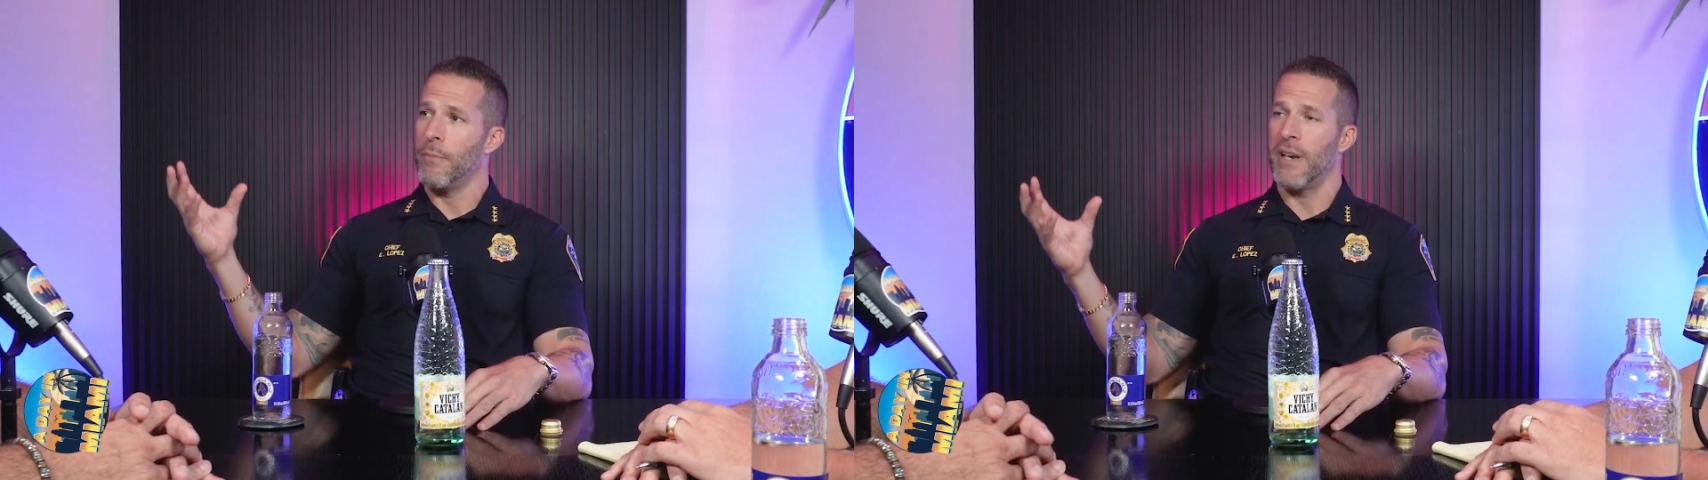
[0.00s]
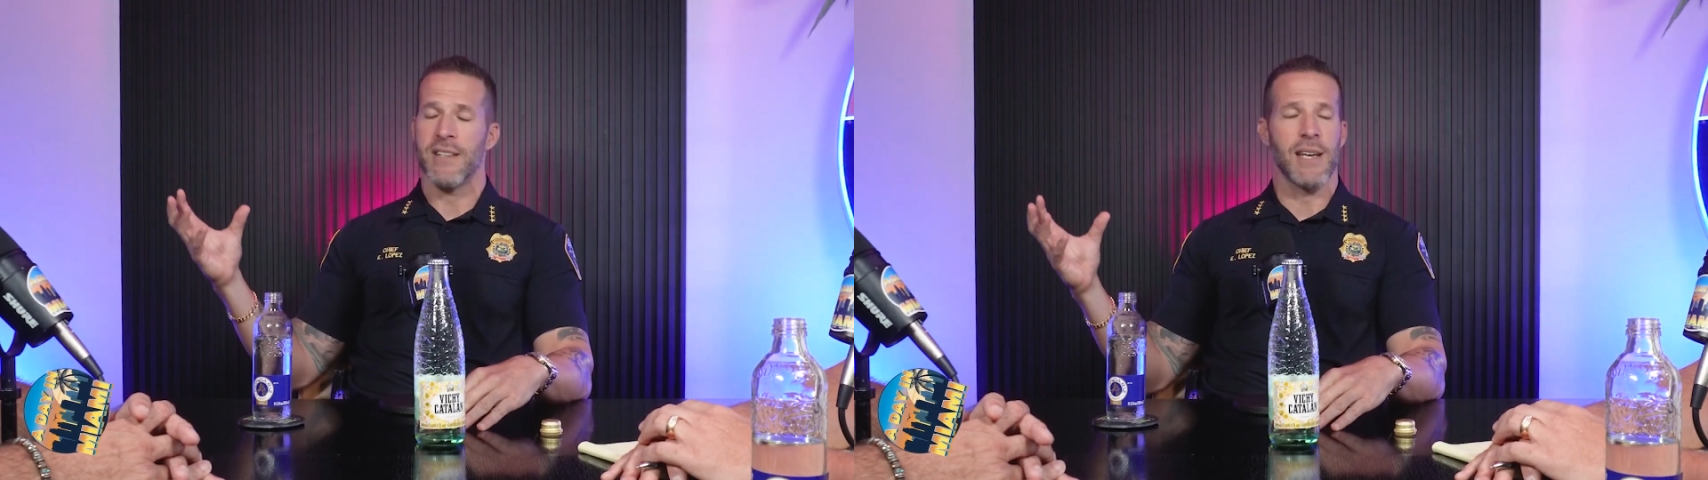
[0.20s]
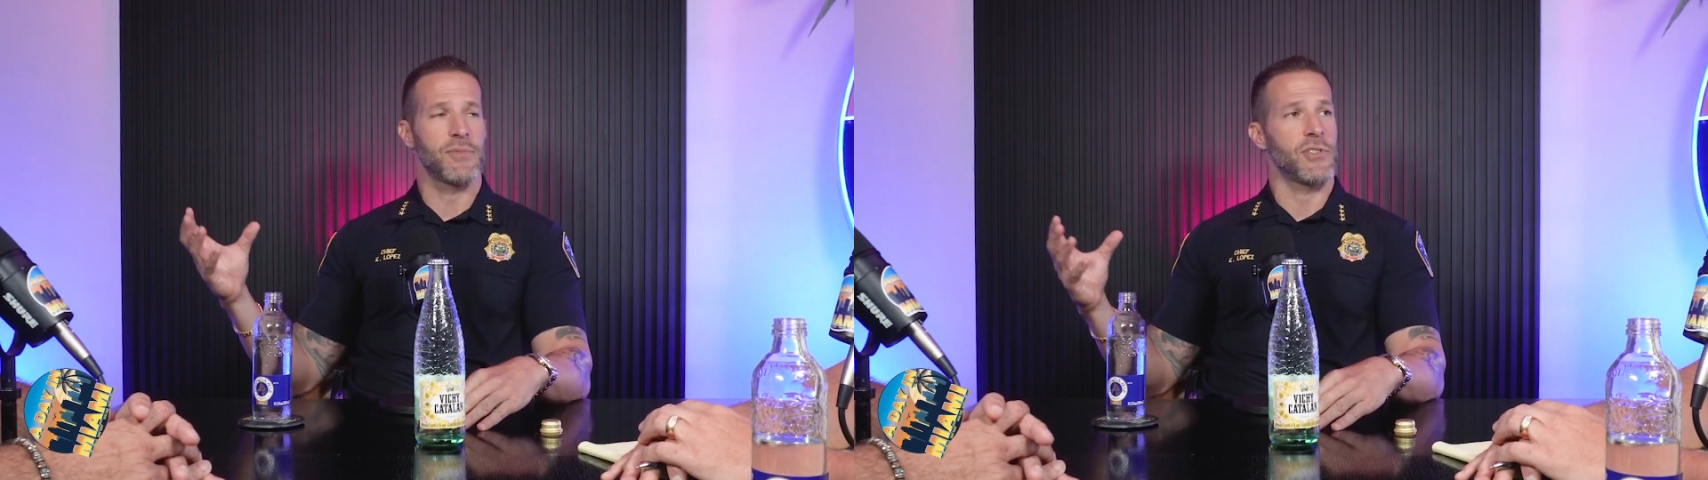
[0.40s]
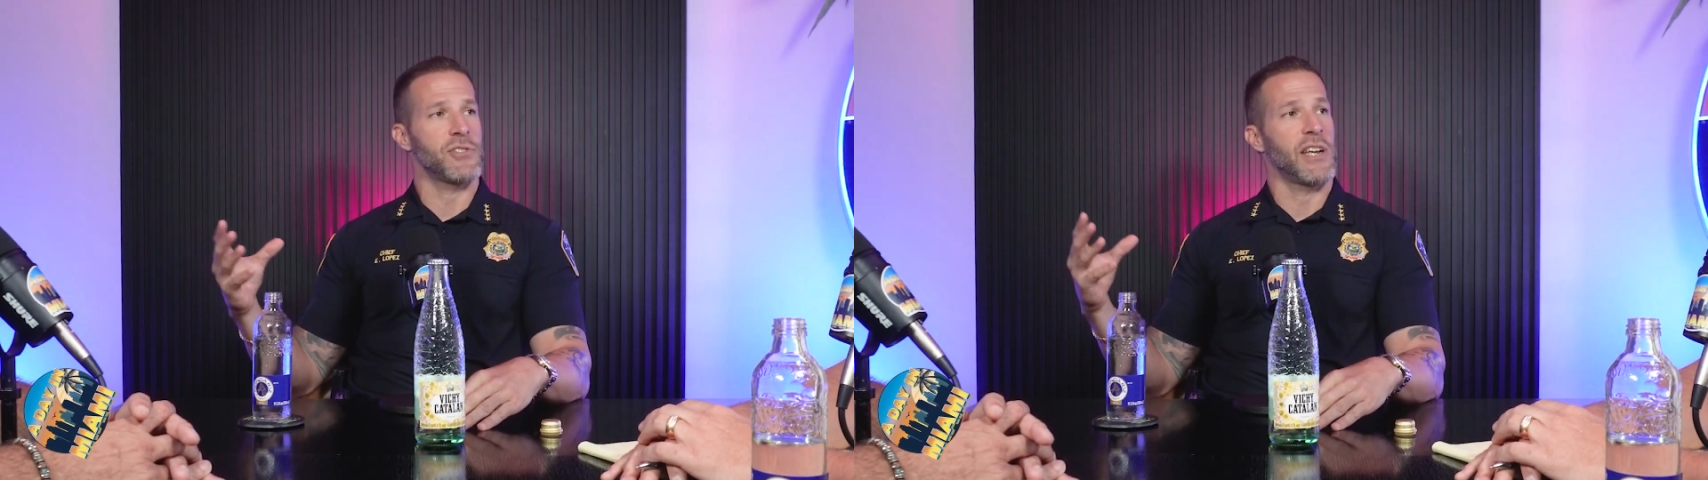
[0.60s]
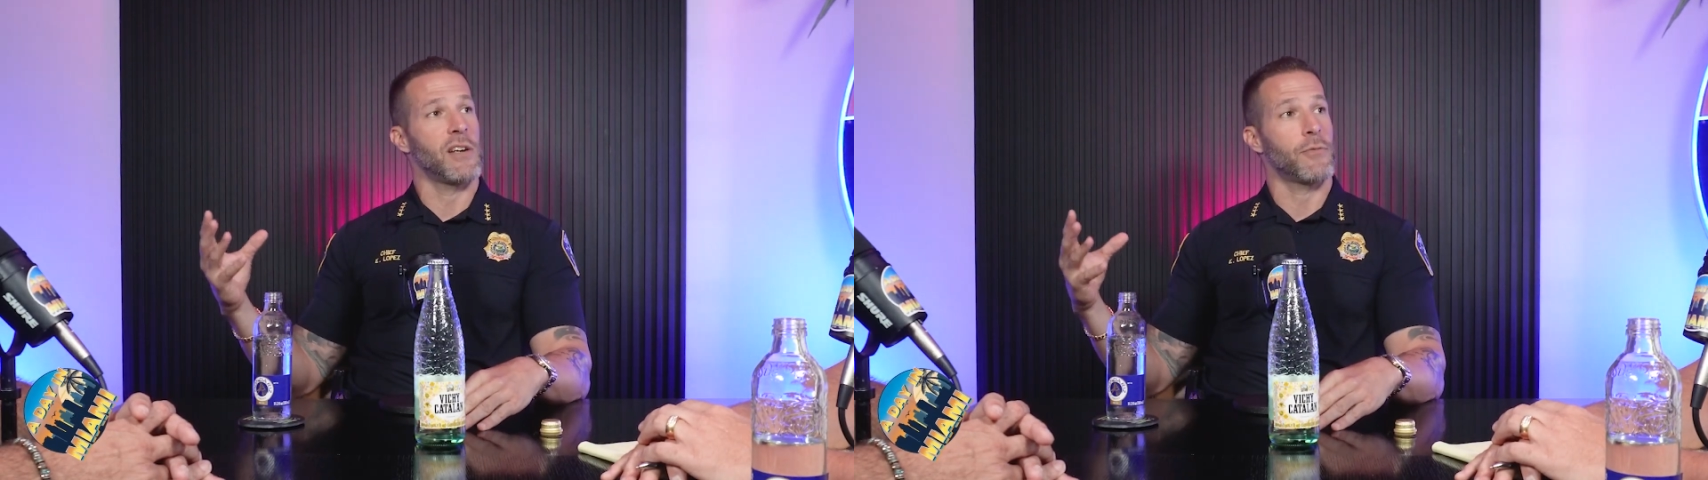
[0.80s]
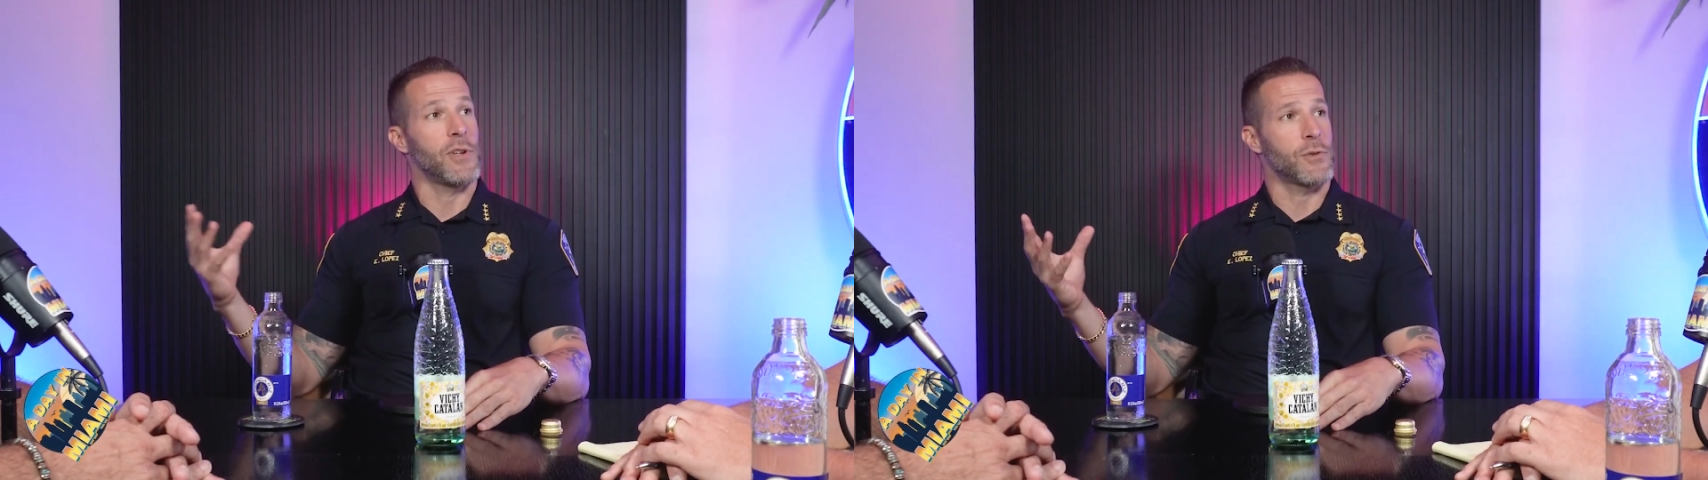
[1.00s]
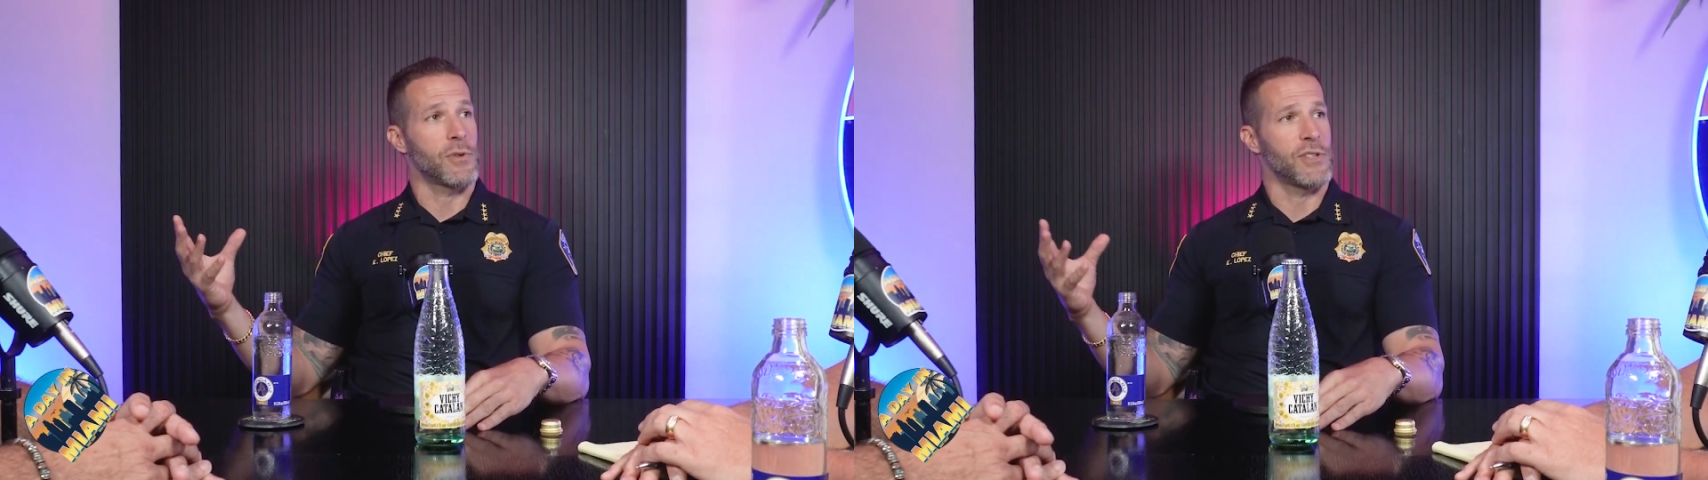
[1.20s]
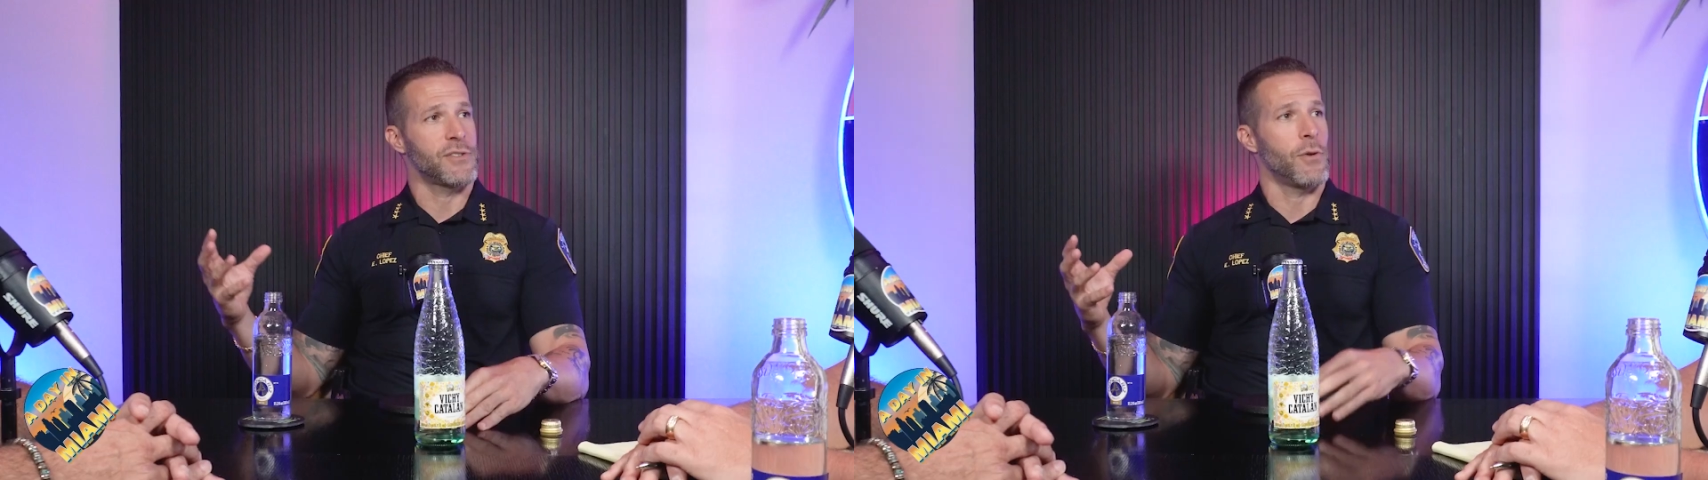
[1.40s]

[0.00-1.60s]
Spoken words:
many times there's not enough resources.